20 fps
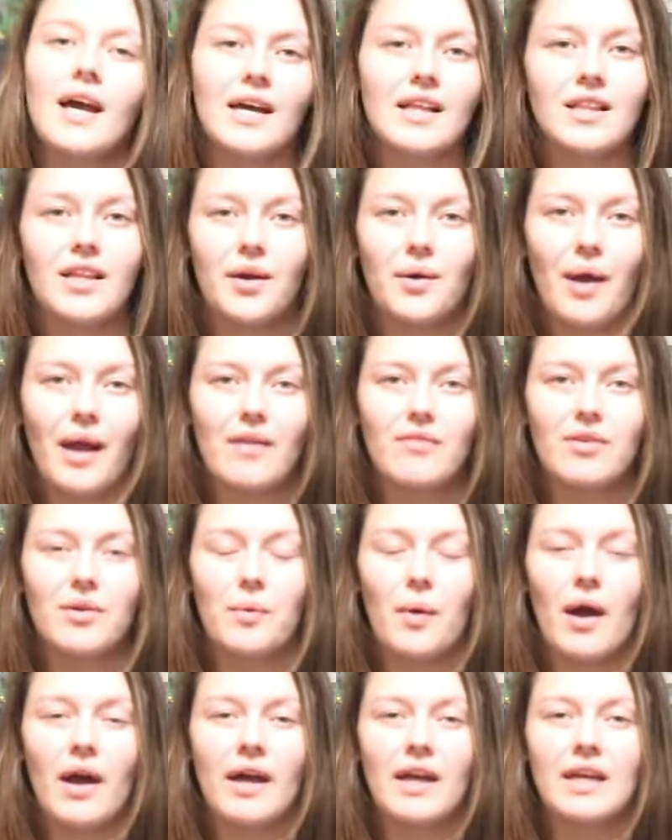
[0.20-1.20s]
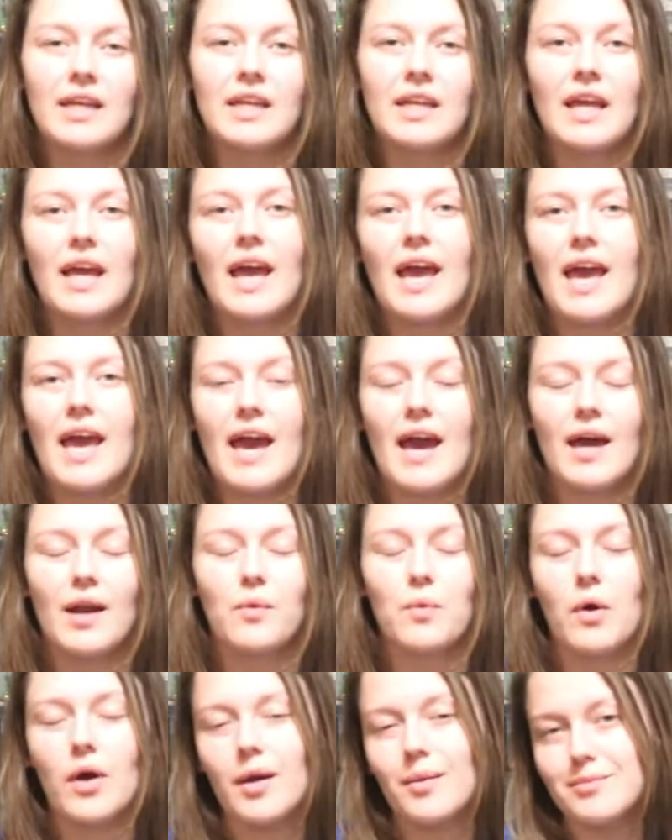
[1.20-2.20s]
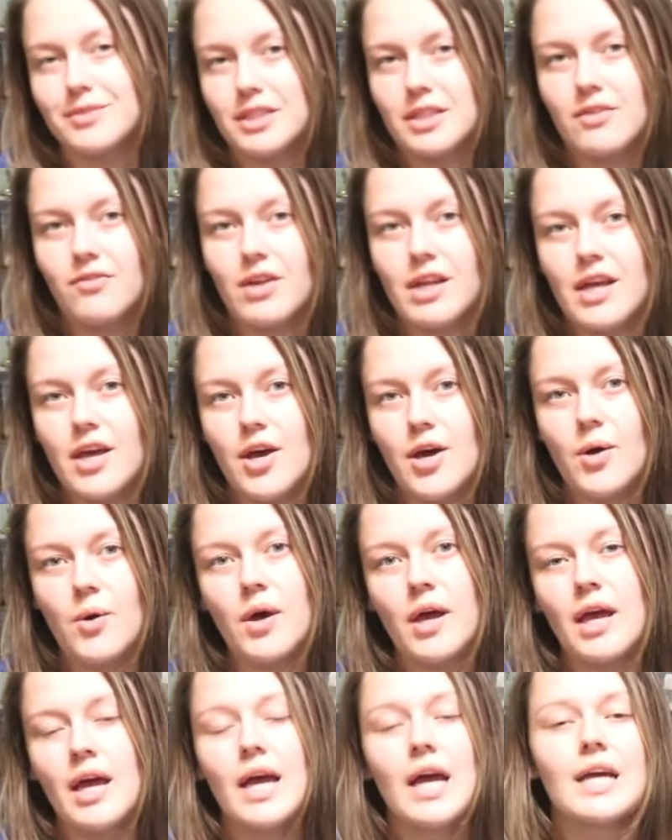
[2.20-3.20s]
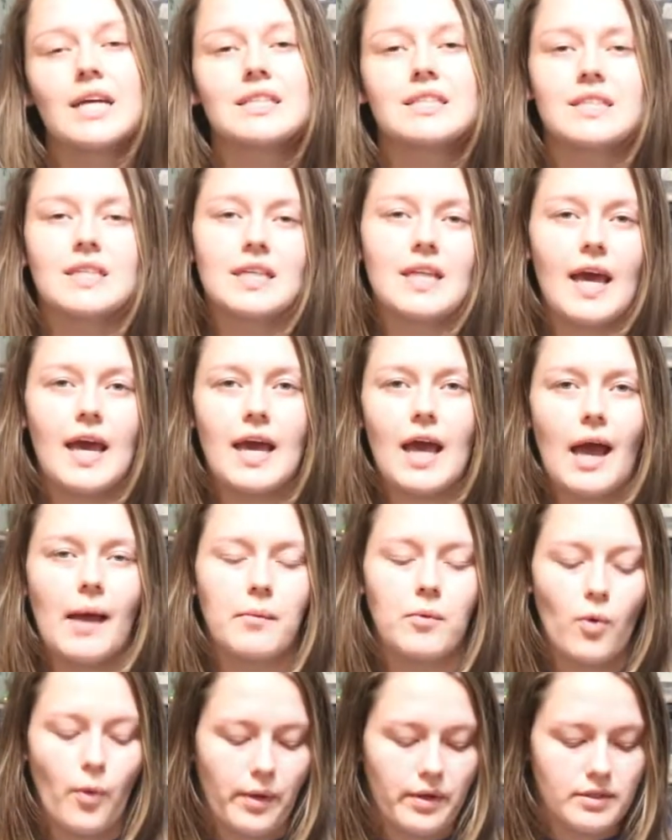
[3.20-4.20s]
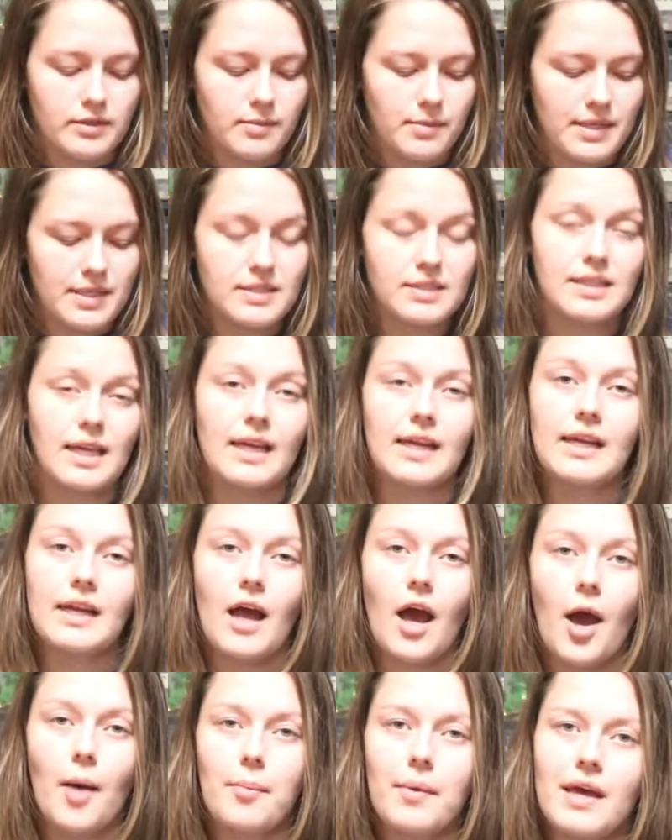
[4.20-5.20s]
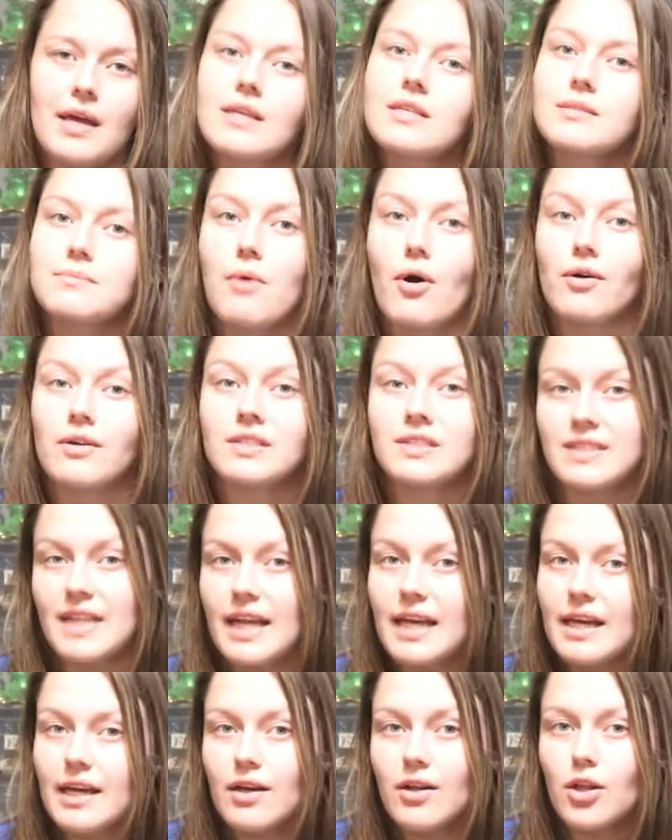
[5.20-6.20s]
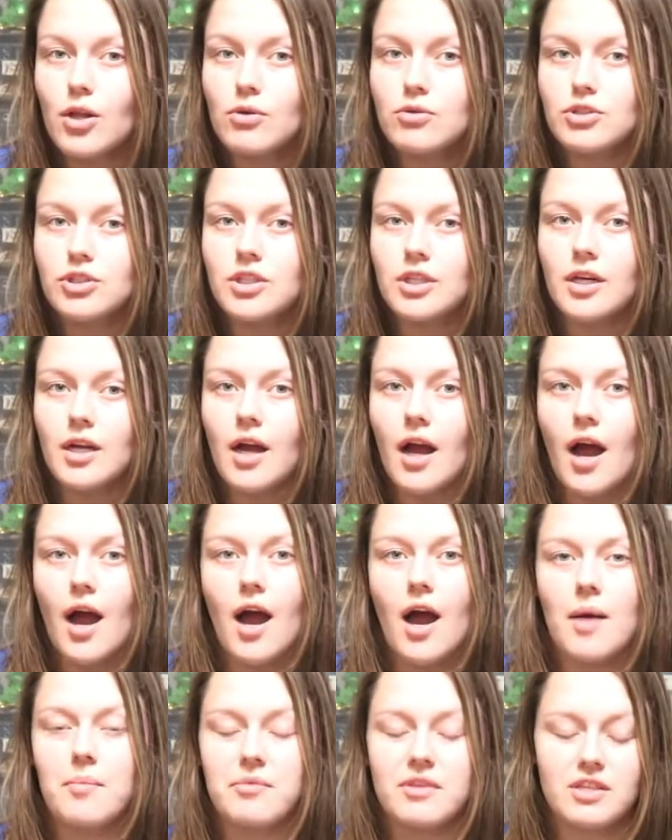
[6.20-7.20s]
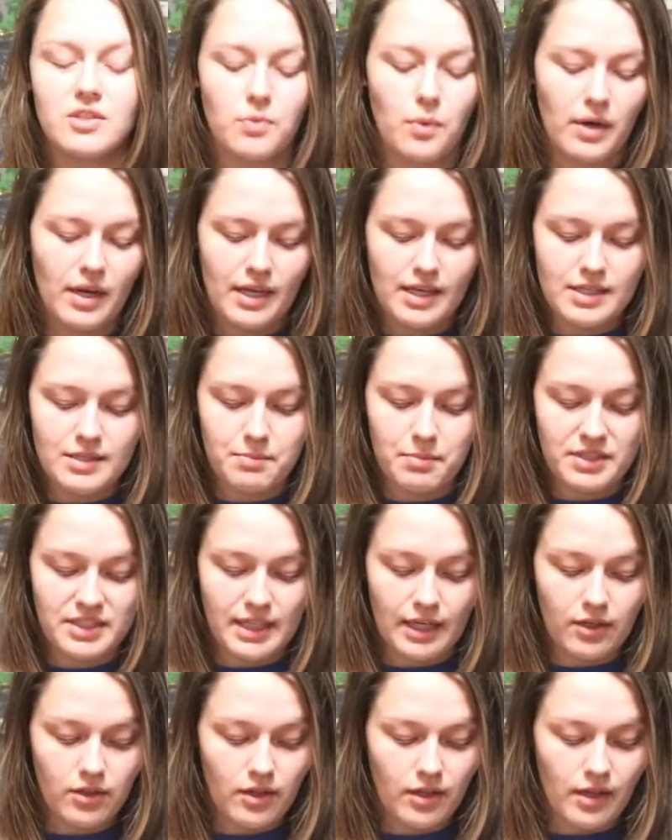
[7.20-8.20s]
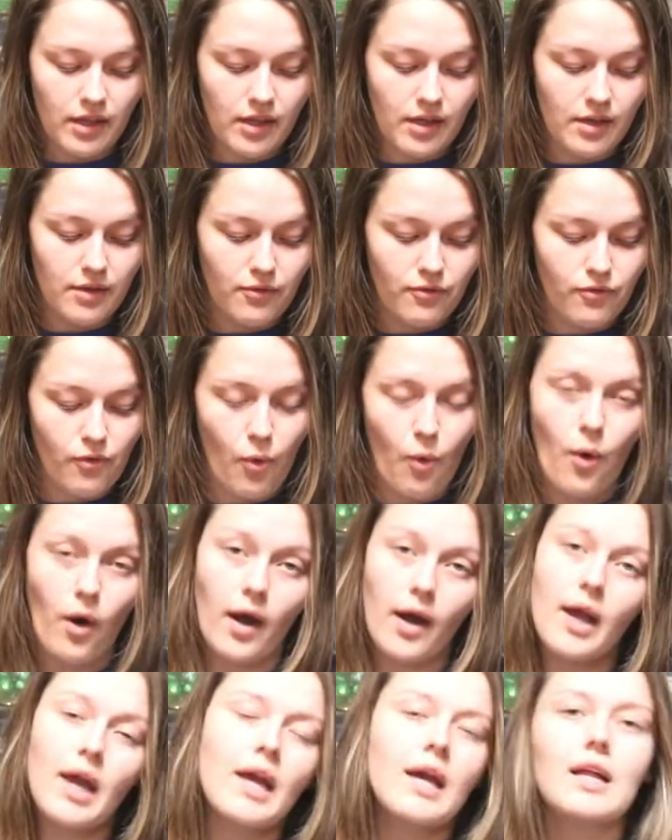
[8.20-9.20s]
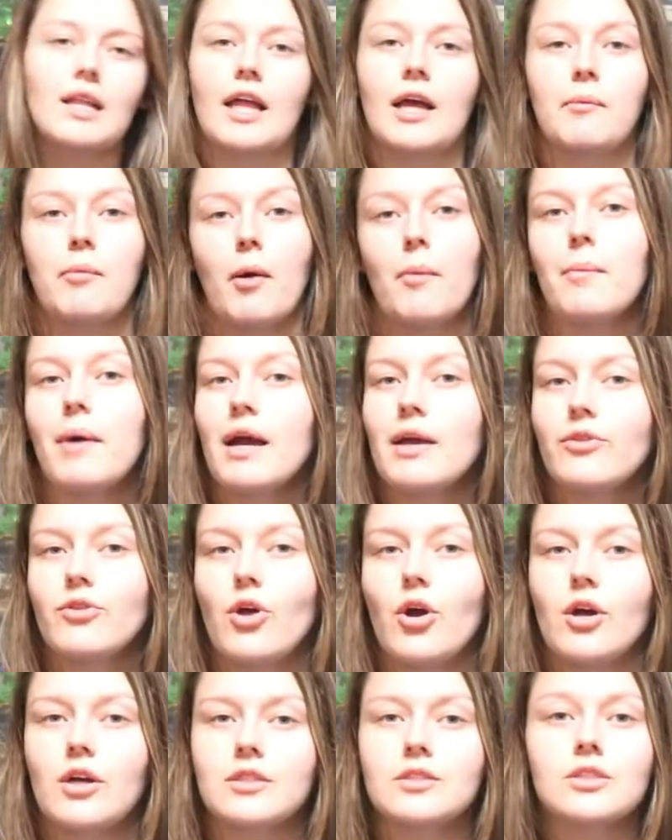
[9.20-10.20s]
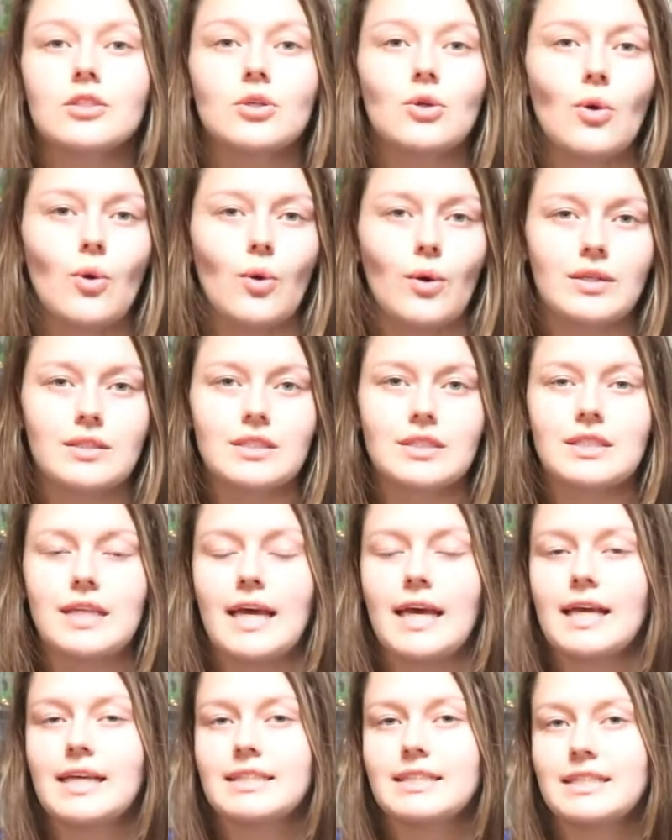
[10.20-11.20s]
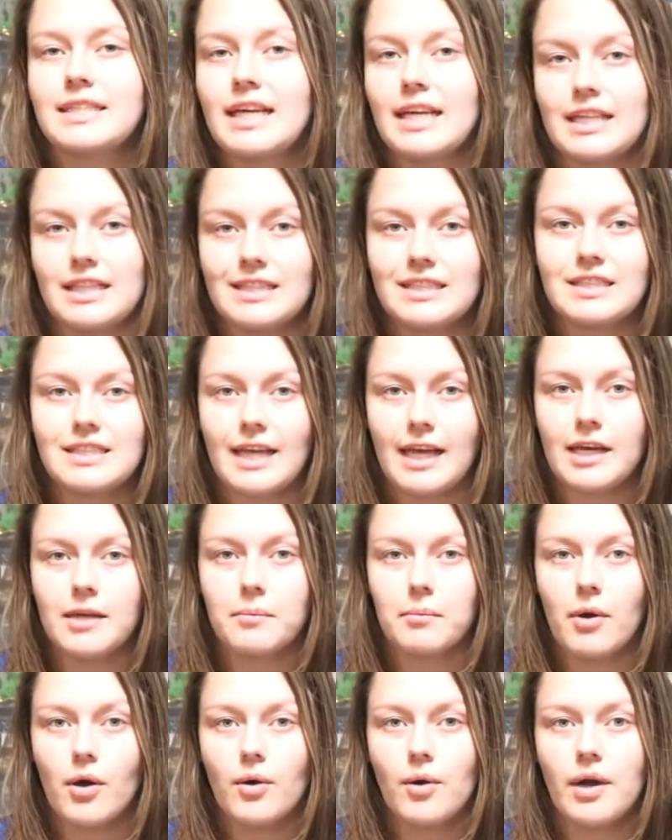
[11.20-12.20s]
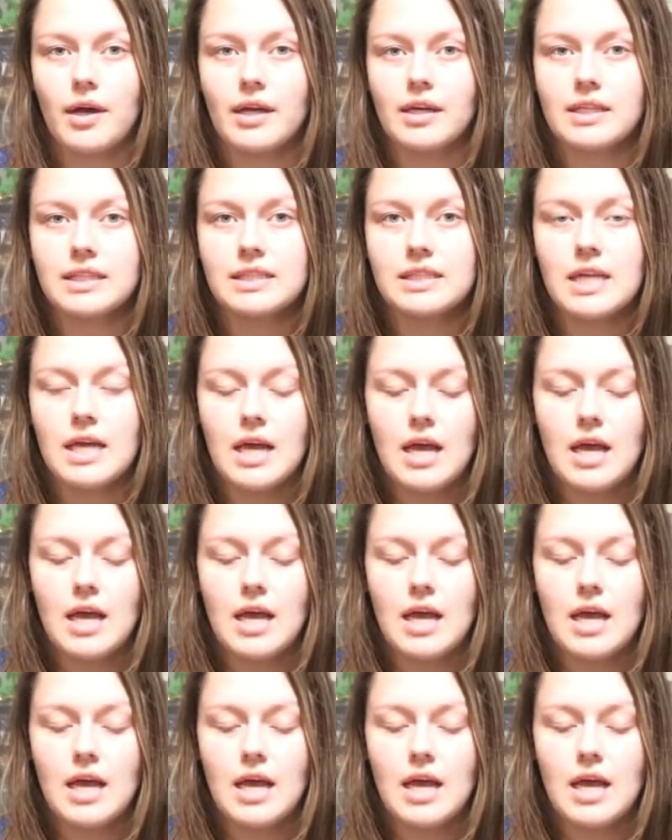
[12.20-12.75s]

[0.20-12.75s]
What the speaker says: Hello everyone and welcome to the video. Today I'm going to be setting up a small snake enclosure. This one is particularly for like ball pythons, corn snakes, Kenyan sand boas.